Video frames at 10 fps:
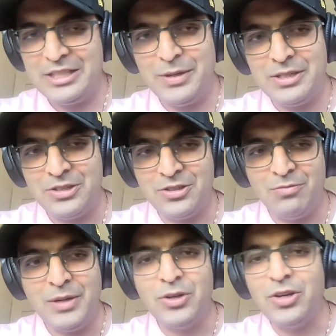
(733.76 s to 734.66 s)
expectation
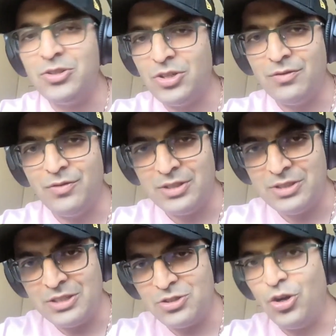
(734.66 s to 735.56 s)
of maybe going to
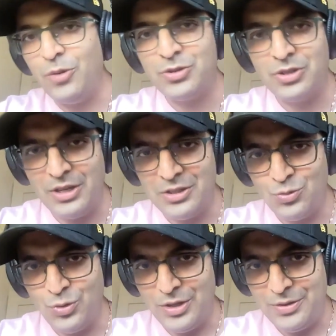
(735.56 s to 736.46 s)
university as an option
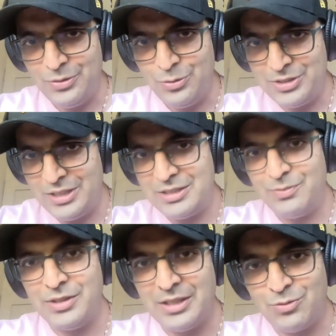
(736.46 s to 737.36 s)
as well. Was that
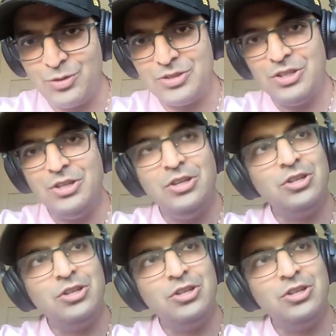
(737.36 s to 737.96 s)
something that was